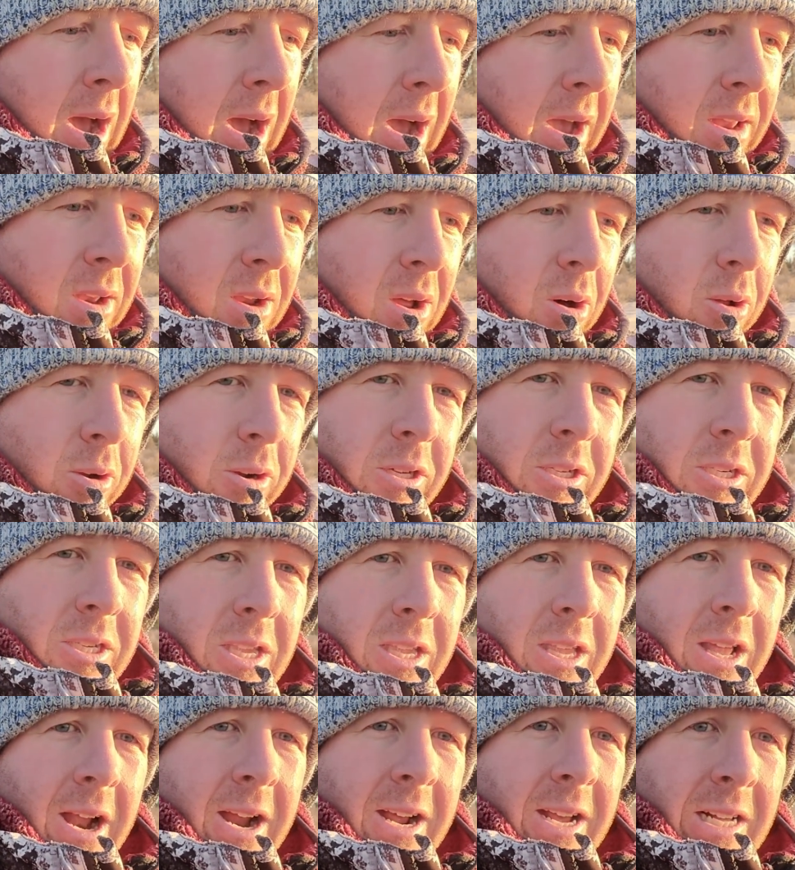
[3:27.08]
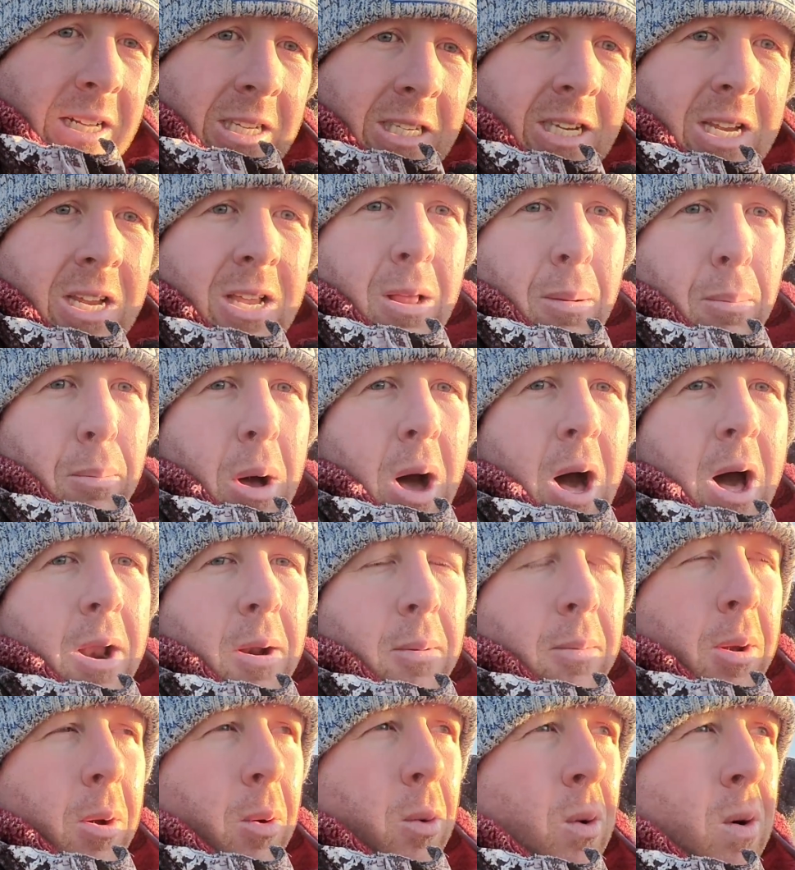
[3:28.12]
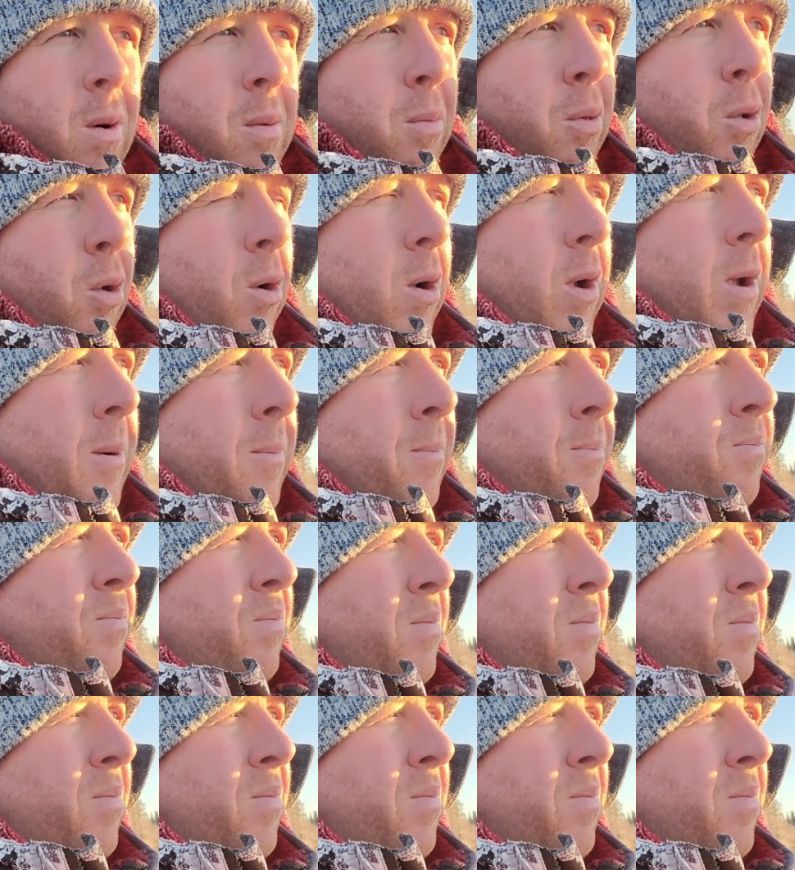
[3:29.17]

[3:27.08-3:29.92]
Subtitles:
I noticed that I could see the bottom at one point